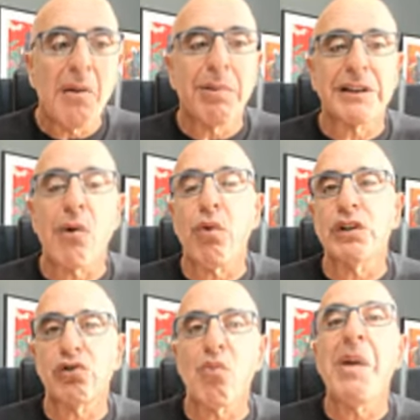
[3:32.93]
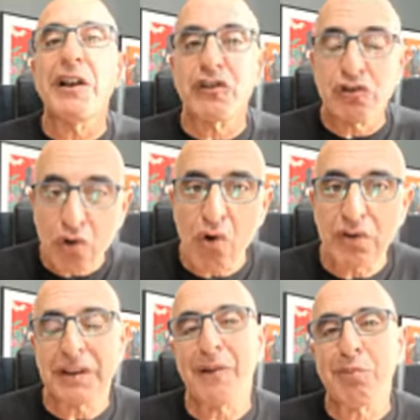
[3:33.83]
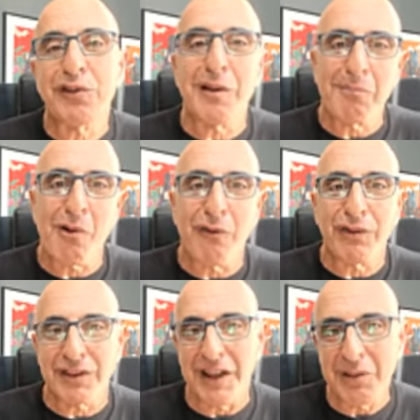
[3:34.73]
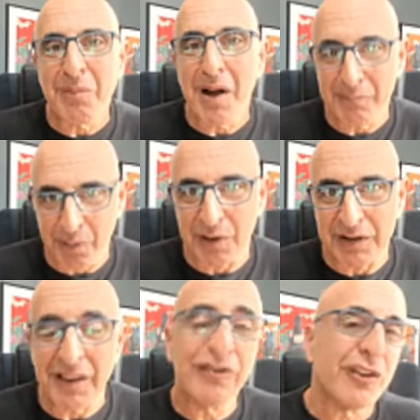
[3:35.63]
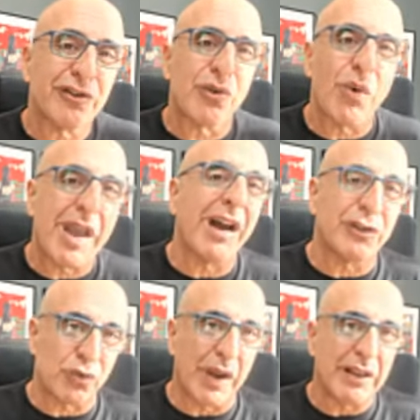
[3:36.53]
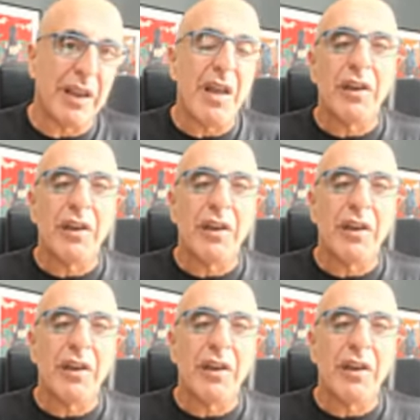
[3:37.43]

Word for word: but I wanted to make sure that I put some profit in my pocket. That's just the way I trade.